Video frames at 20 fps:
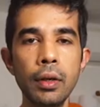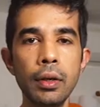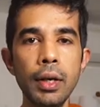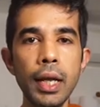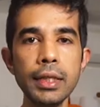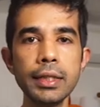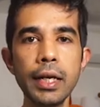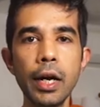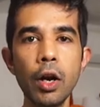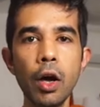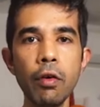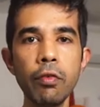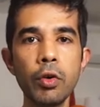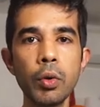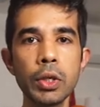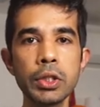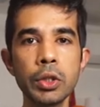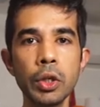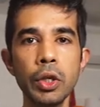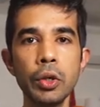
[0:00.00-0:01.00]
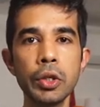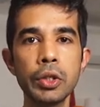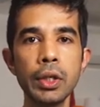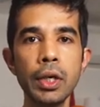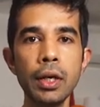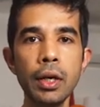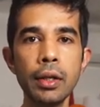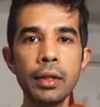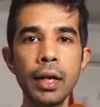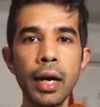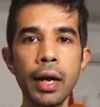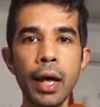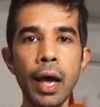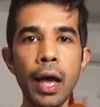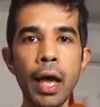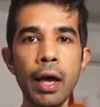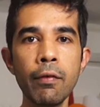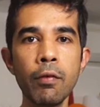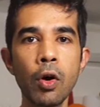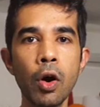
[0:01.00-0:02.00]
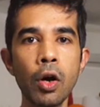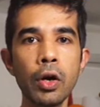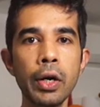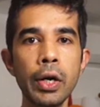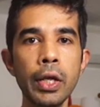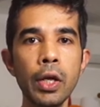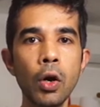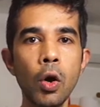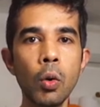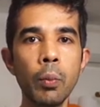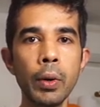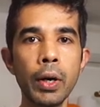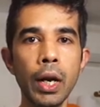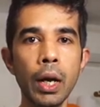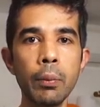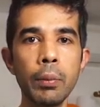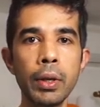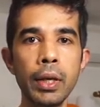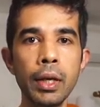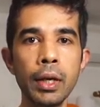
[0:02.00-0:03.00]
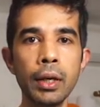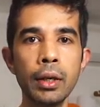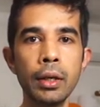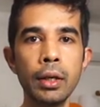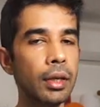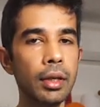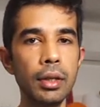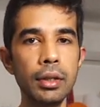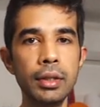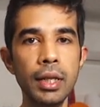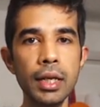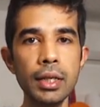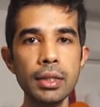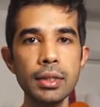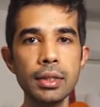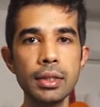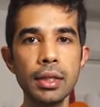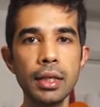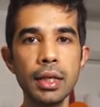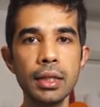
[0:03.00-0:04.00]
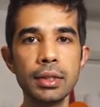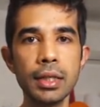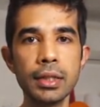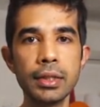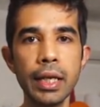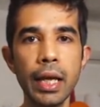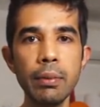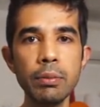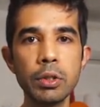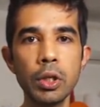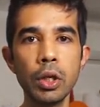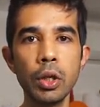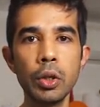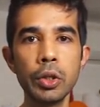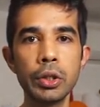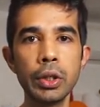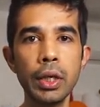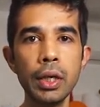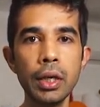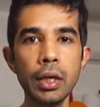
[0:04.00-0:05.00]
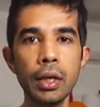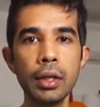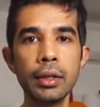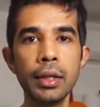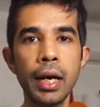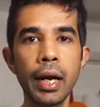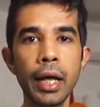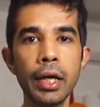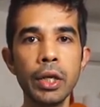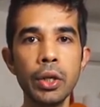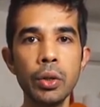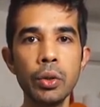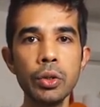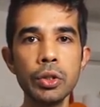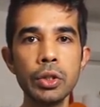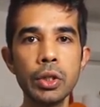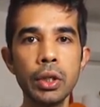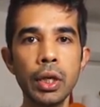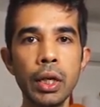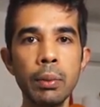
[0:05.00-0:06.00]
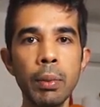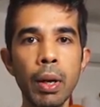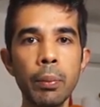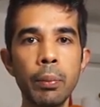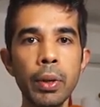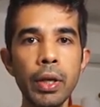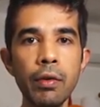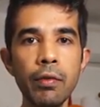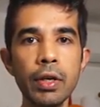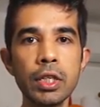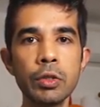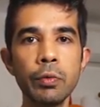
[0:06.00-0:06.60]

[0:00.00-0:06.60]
Let's head off to a solution that I have already opened up here. This is the same solution that I used in my previous